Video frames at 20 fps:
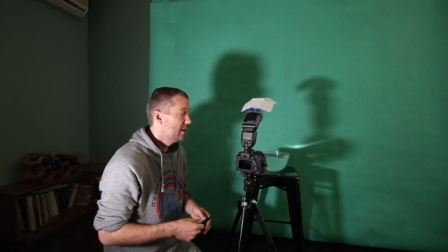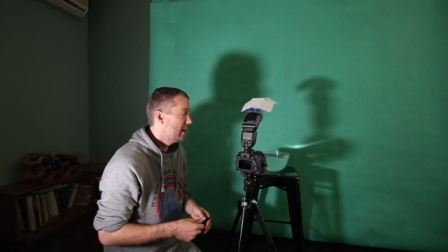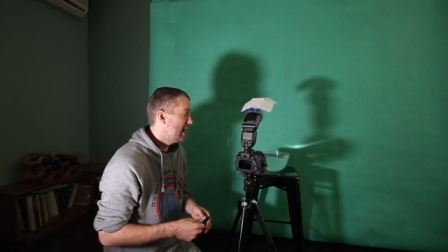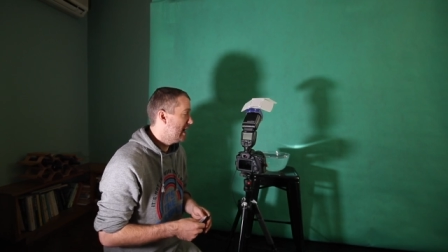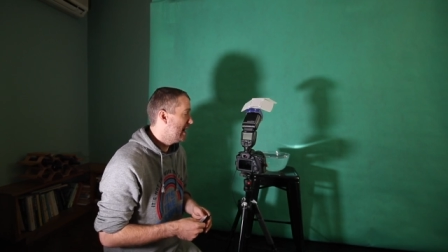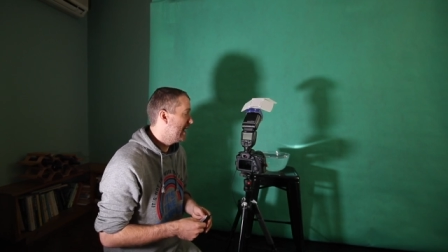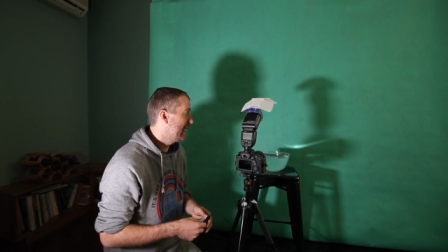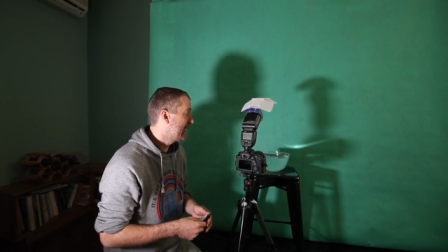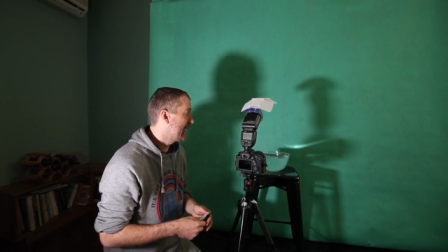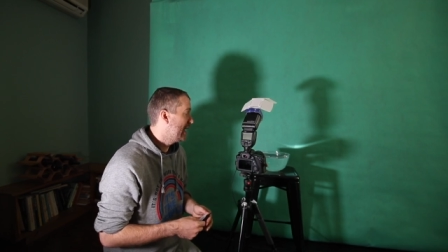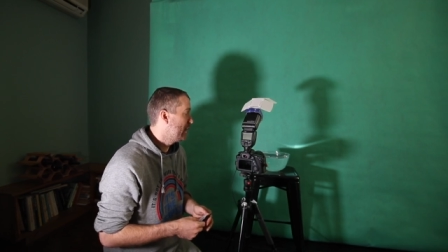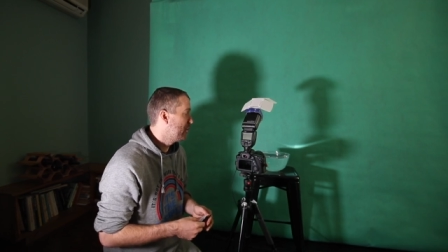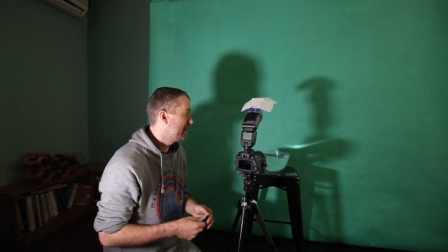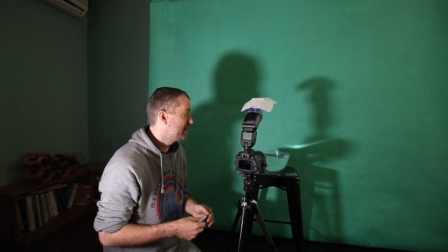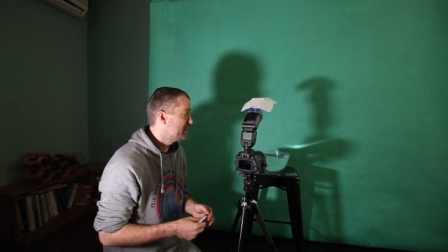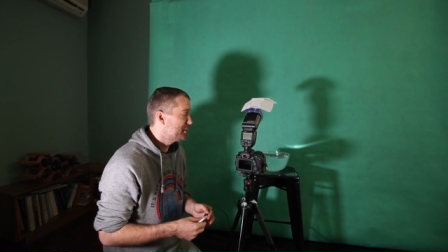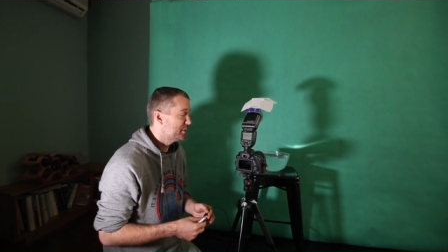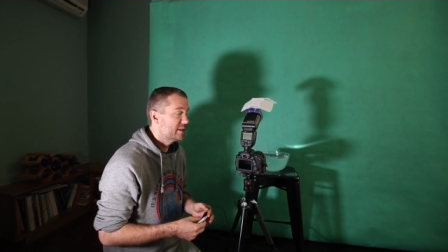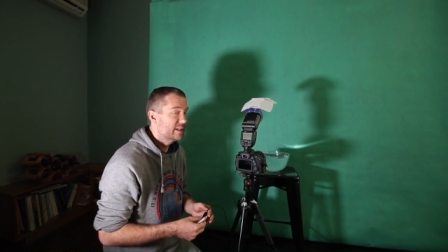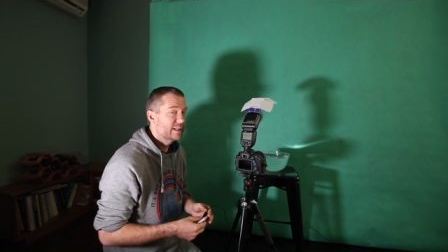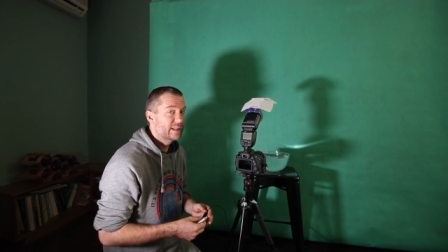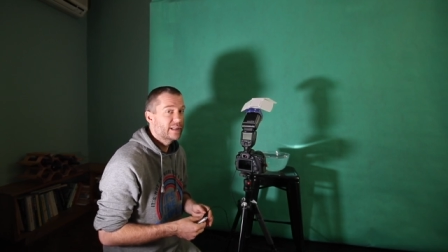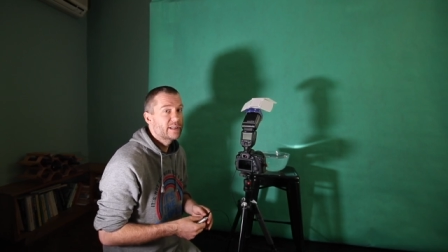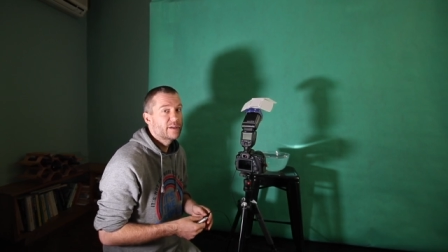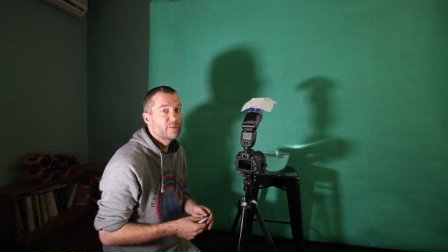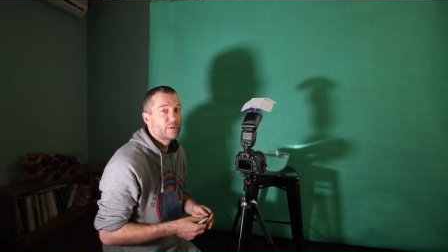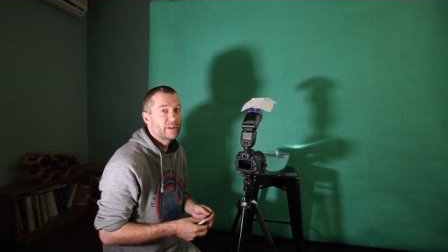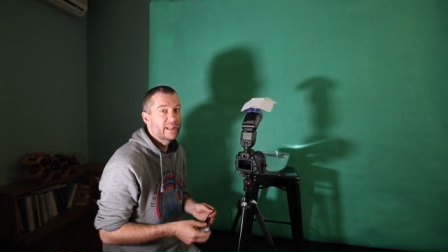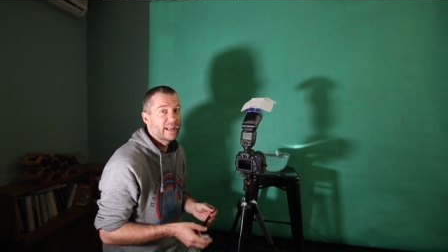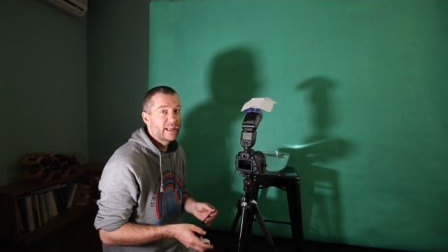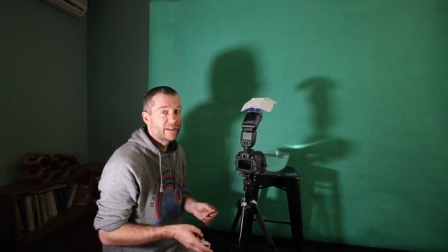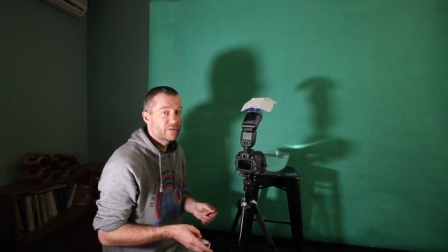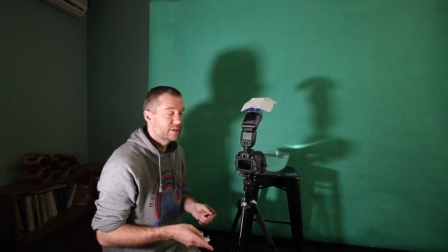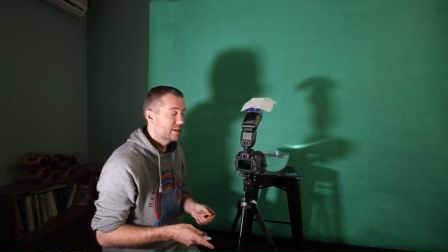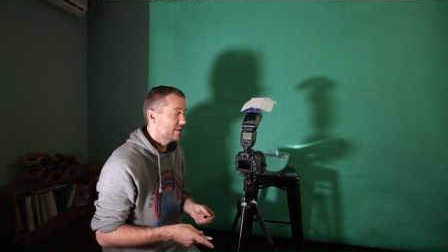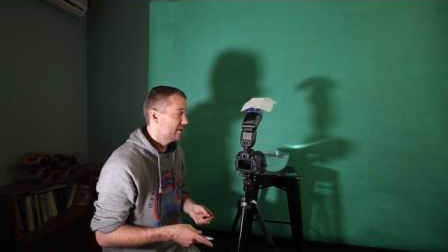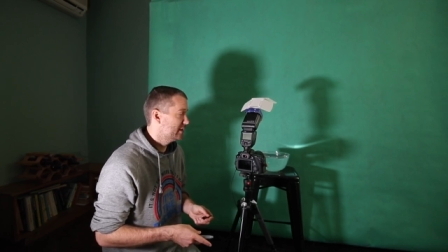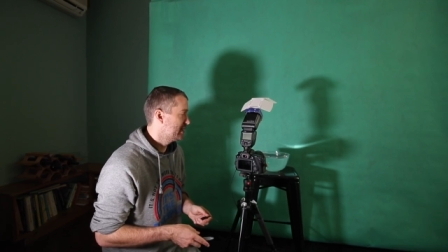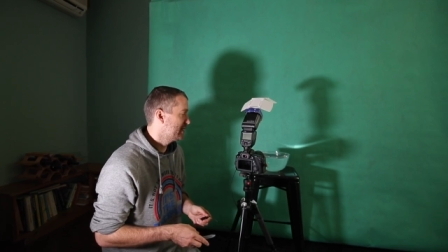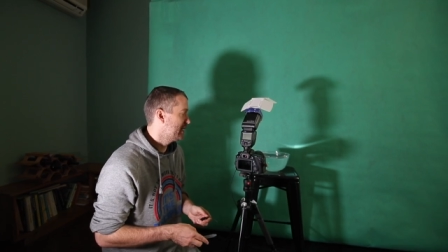I can't wait to see what the end
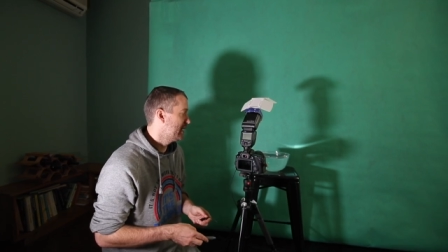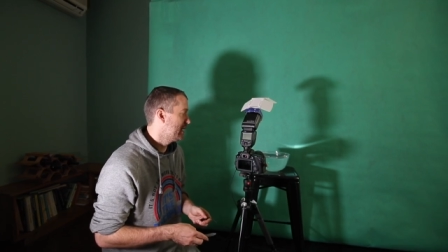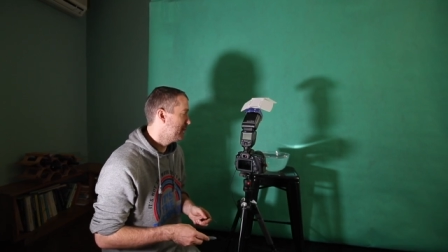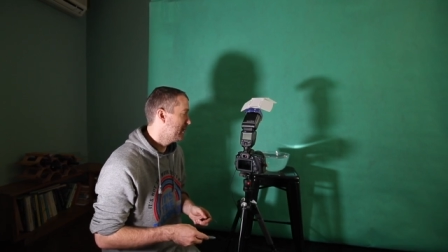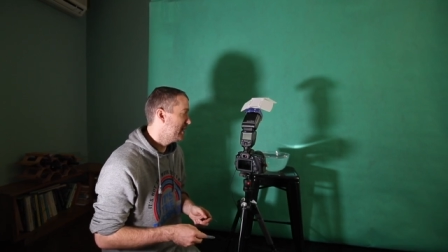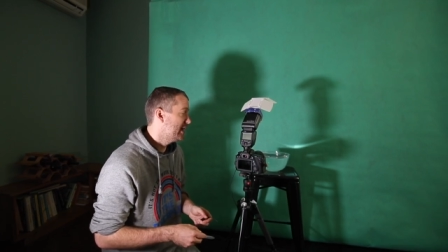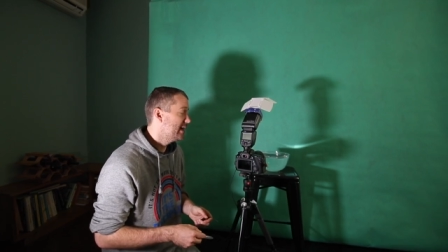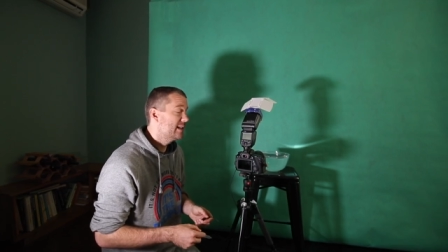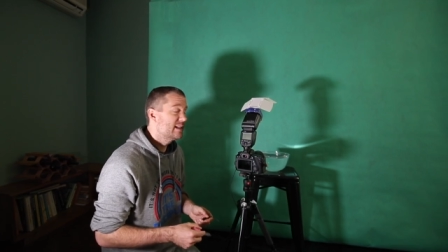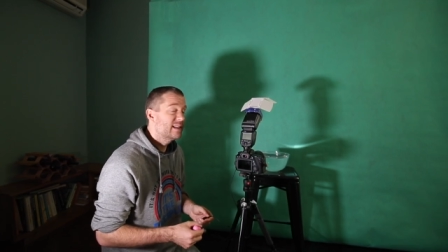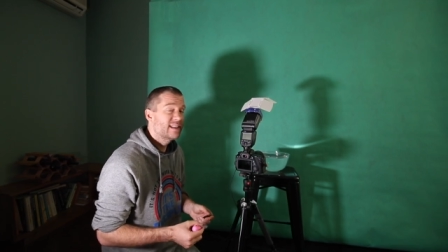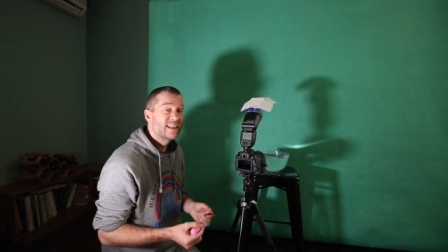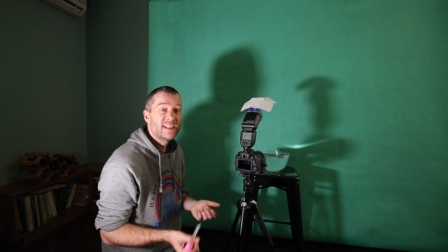result is gonna be.